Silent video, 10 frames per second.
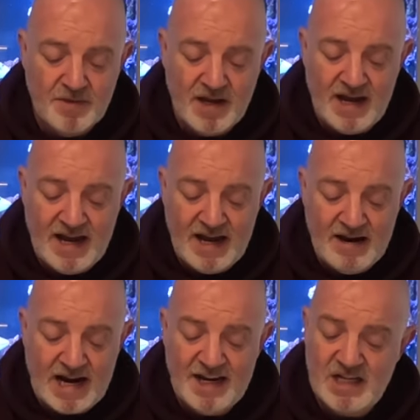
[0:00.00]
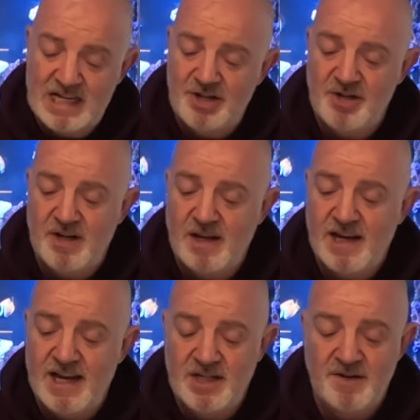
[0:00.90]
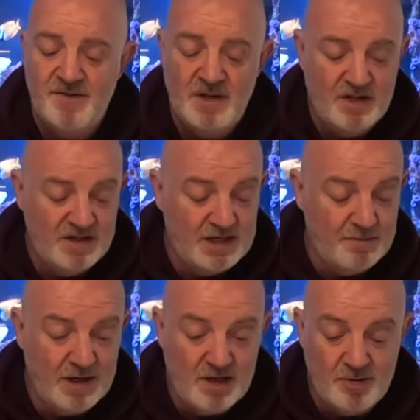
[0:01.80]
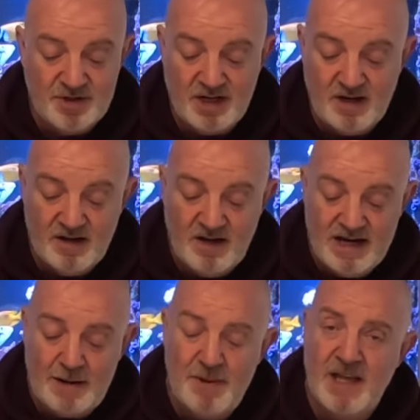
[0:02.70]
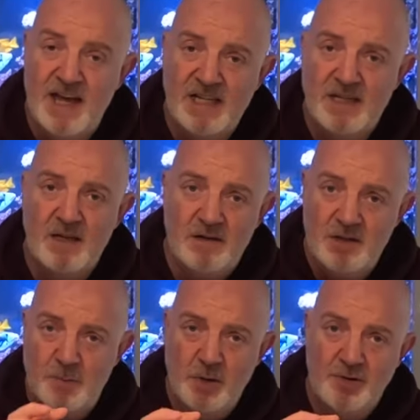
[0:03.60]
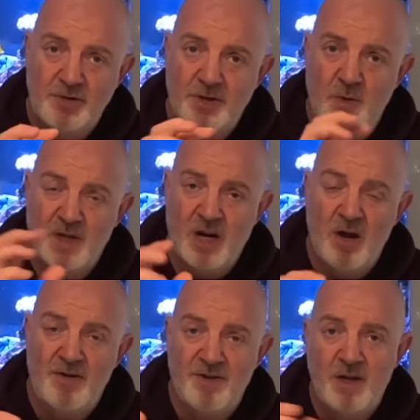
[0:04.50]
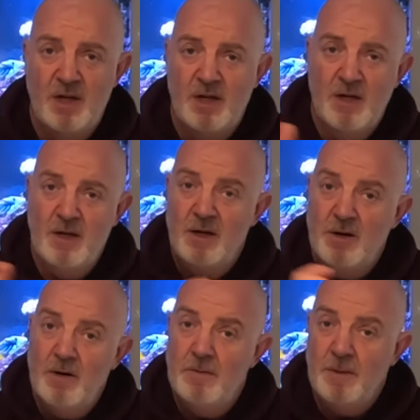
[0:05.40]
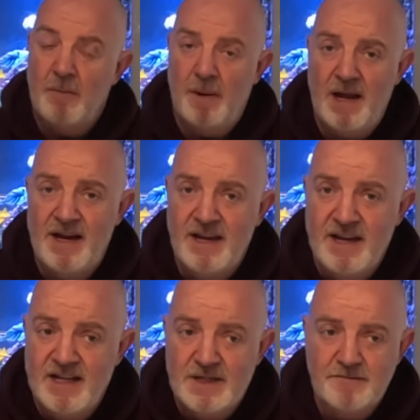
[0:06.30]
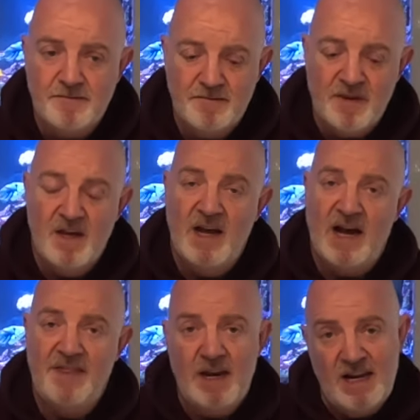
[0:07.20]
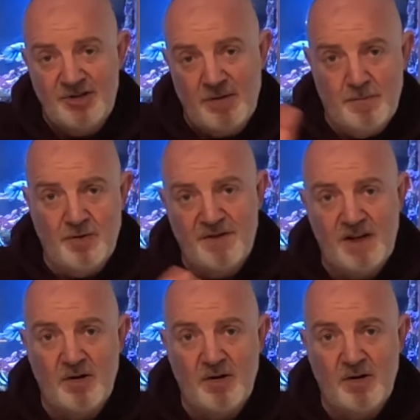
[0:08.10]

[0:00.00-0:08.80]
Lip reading: And it's literally a case of simply using an applicator sponge with a cloth, applying it, and then literally buffing it